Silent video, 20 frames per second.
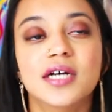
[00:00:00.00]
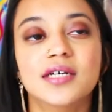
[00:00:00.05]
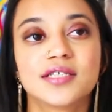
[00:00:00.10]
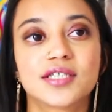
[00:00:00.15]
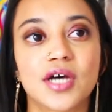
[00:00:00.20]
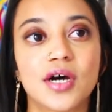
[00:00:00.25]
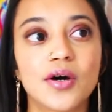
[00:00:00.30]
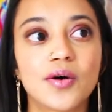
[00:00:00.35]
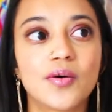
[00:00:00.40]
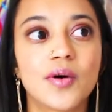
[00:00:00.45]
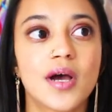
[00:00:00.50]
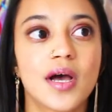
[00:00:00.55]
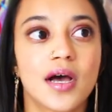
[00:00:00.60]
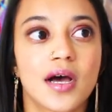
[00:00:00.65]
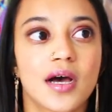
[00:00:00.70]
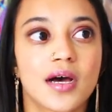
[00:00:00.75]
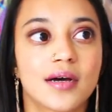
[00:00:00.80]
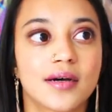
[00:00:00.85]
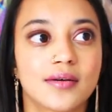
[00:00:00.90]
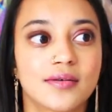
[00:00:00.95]
So,
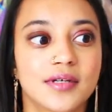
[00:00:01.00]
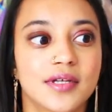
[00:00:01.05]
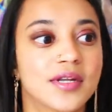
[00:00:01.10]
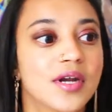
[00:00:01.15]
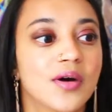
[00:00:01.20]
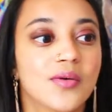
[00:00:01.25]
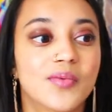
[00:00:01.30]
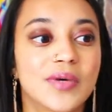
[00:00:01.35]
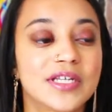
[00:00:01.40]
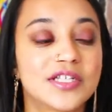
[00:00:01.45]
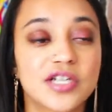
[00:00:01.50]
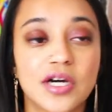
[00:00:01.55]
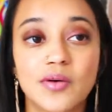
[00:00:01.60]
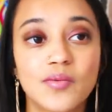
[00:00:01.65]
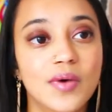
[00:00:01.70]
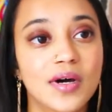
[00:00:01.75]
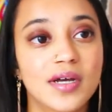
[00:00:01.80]
you know, we don't